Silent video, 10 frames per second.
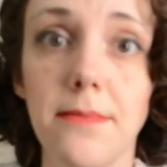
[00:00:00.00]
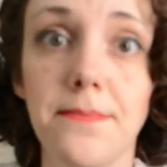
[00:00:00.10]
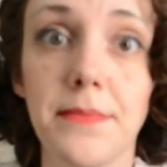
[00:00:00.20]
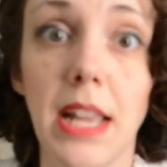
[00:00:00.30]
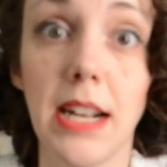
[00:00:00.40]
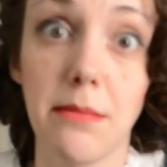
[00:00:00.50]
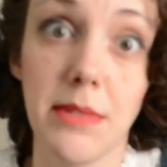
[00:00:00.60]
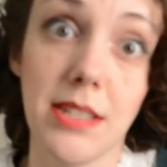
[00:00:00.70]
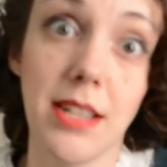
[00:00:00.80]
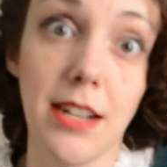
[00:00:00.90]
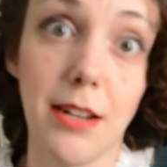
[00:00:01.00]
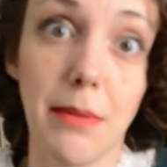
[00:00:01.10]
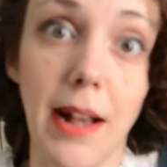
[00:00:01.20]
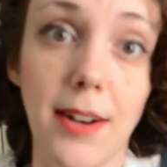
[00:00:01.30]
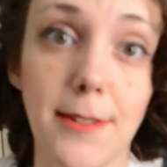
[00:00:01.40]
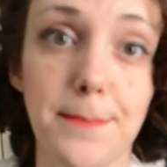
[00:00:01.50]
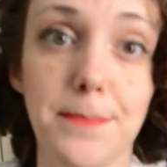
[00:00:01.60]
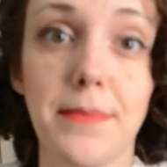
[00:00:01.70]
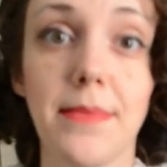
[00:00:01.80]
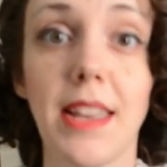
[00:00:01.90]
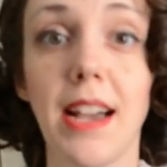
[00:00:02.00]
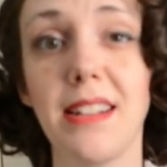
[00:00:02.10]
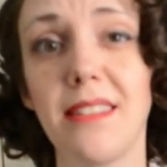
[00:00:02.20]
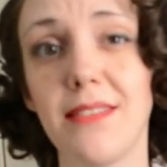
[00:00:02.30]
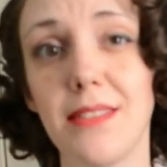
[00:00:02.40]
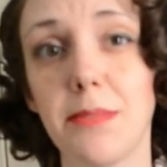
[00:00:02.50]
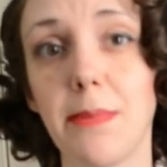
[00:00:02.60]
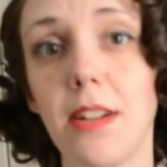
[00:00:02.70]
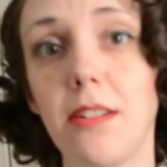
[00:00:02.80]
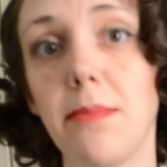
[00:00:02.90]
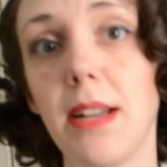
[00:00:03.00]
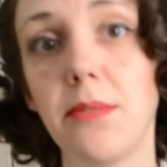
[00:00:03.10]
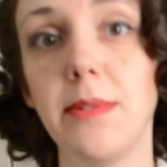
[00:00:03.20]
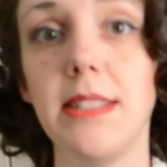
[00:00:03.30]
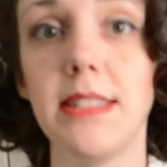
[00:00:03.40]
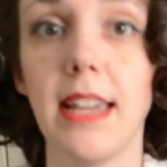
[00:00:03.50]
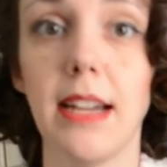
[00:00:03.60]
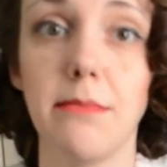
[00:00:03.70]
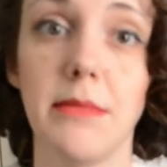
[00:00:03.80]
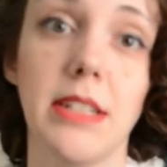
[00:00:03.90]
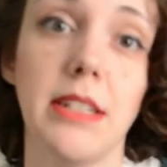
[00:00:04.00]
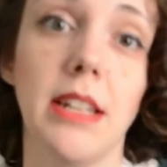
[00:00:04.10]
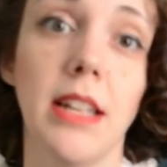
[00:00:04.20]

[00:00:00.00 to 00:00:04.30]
that I'm excited about. Kind of inspired by Queen's Gambit.